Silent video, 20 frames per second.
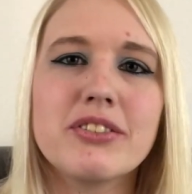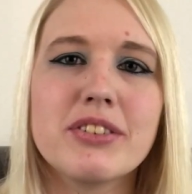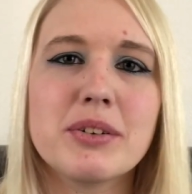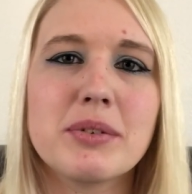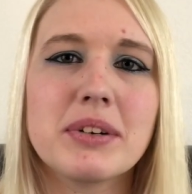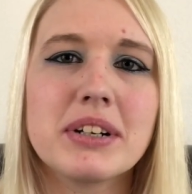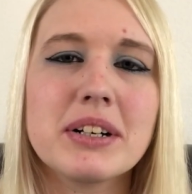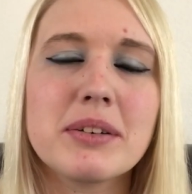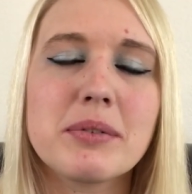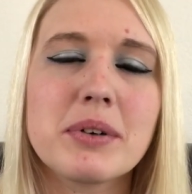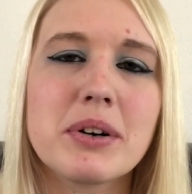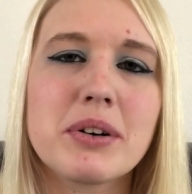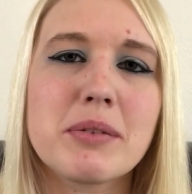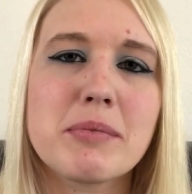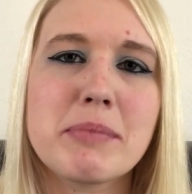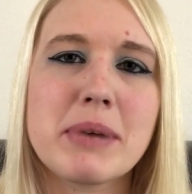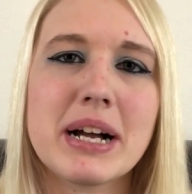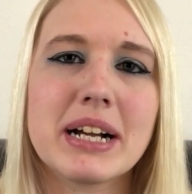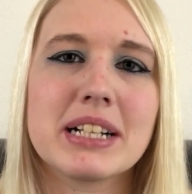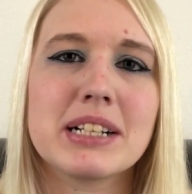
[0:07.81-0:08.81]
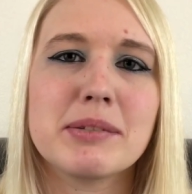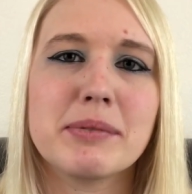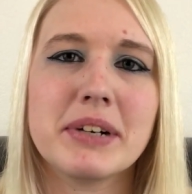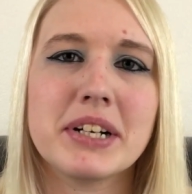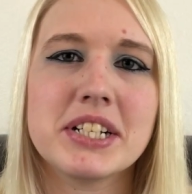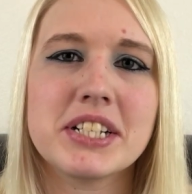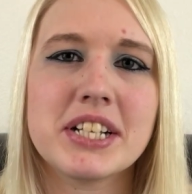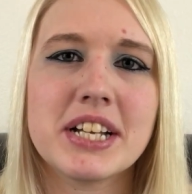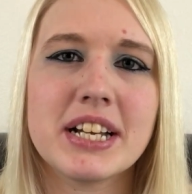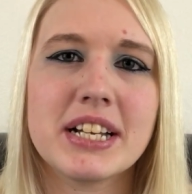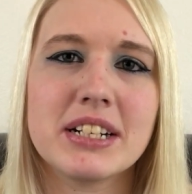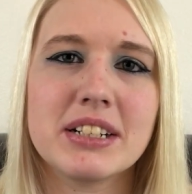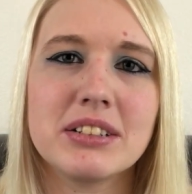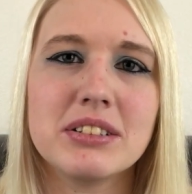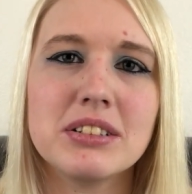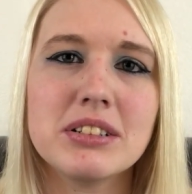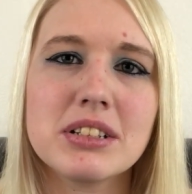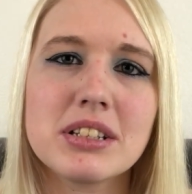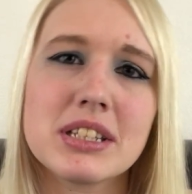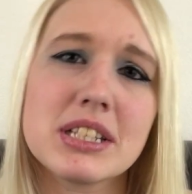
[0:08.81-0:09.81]
everyone, and welcome back to my
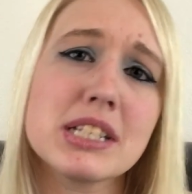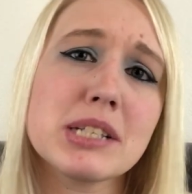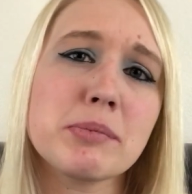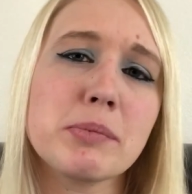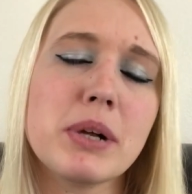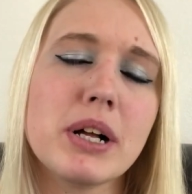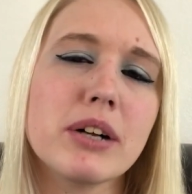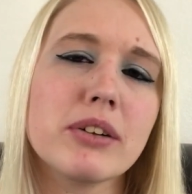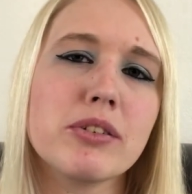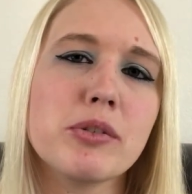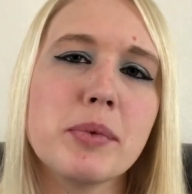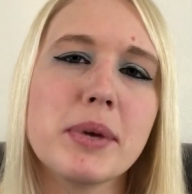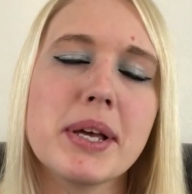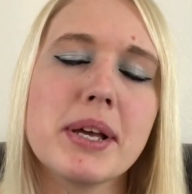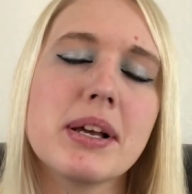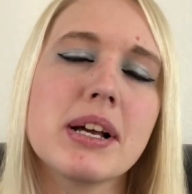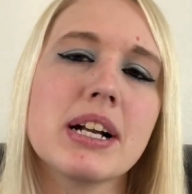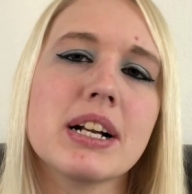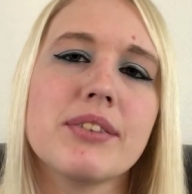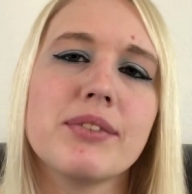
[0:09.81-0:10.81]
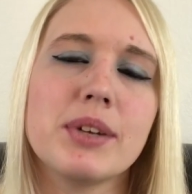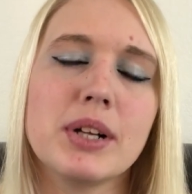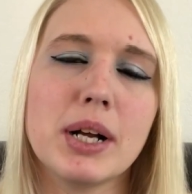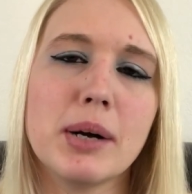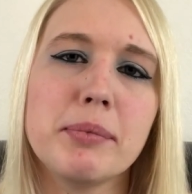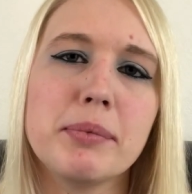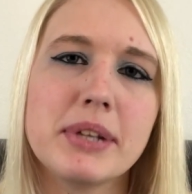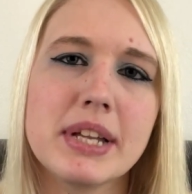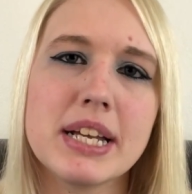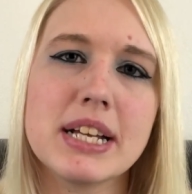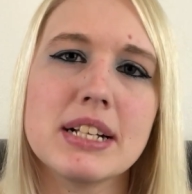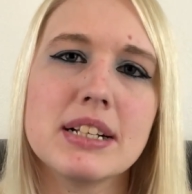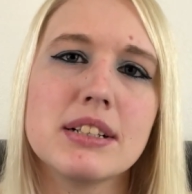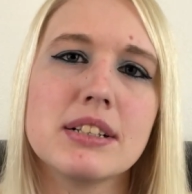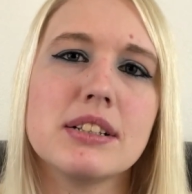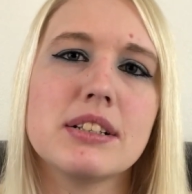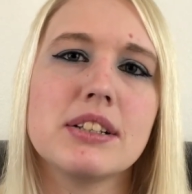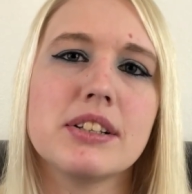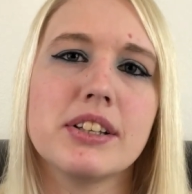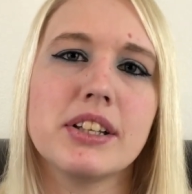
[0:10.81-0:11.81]
channel. This vlog will be kind of an update
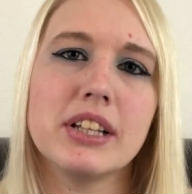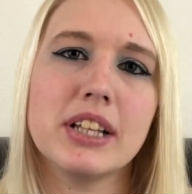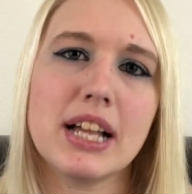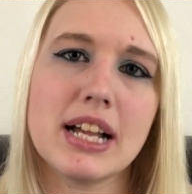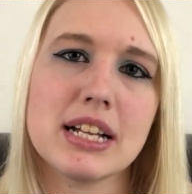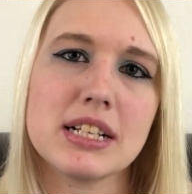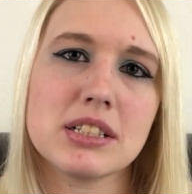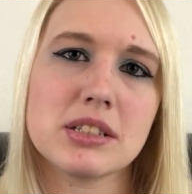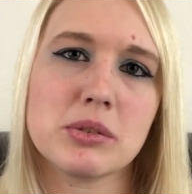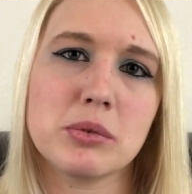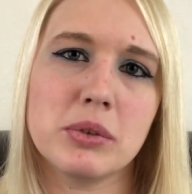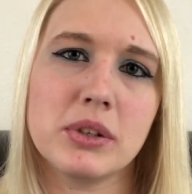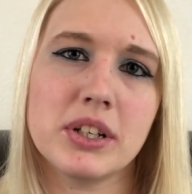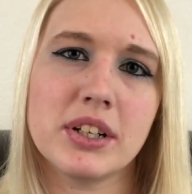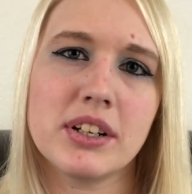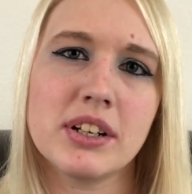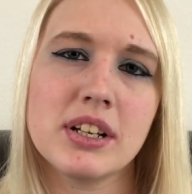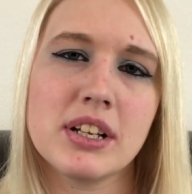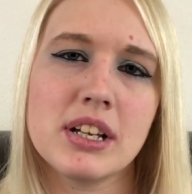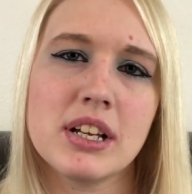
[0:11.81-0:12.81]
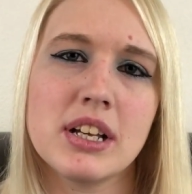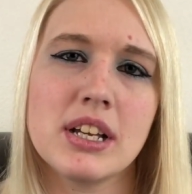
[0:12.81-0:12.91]
to the last one.